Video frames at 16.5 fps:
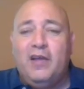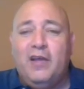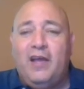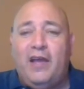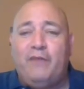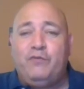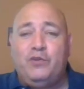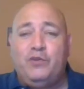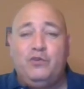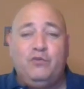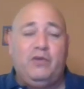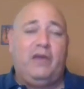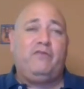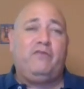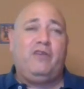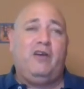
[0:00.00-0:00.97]
If you do
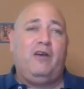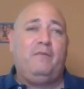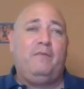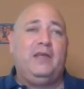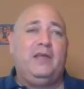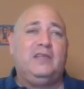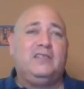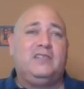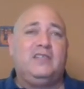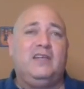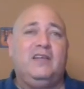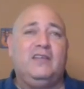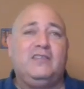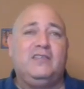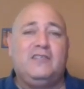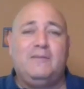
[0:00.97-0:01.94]
have comments,
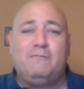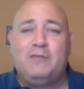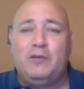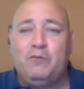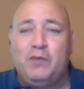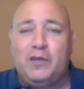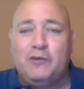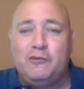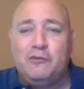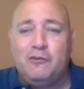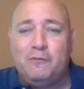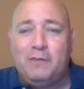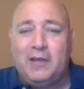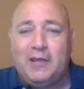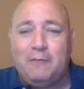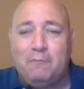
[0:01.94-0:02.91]
something we can do to
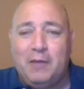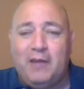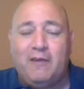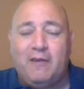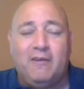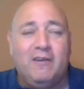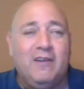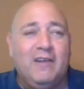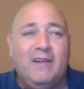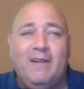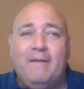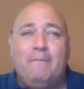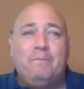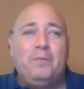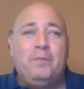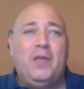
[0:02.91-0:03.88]
make it better,
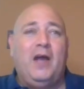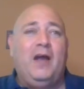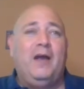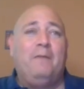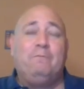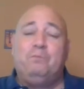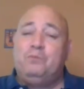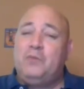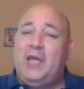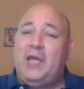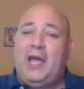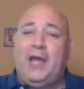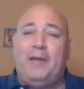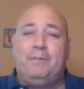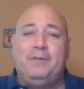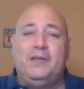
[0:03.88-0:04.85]

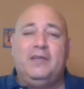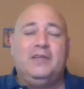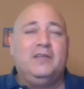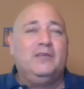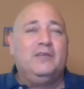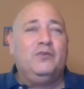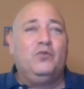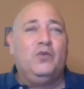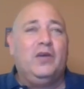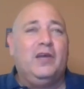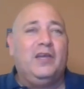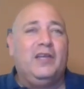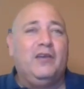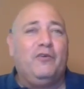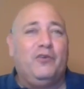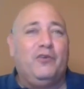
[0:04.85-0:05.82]
happy to
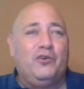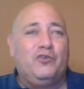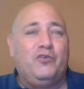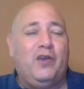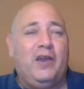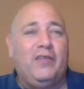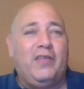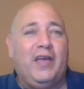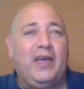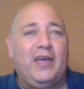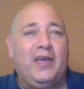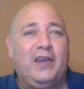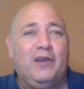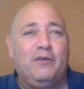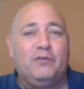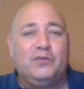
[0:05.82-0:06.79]
hear and try that
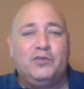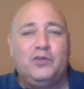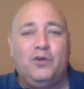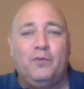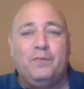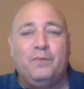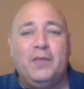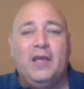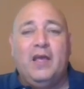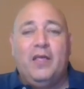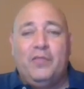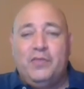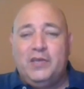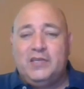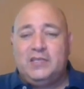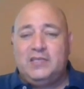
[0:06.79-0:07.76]
out. So
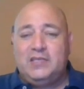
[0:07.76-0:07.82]
this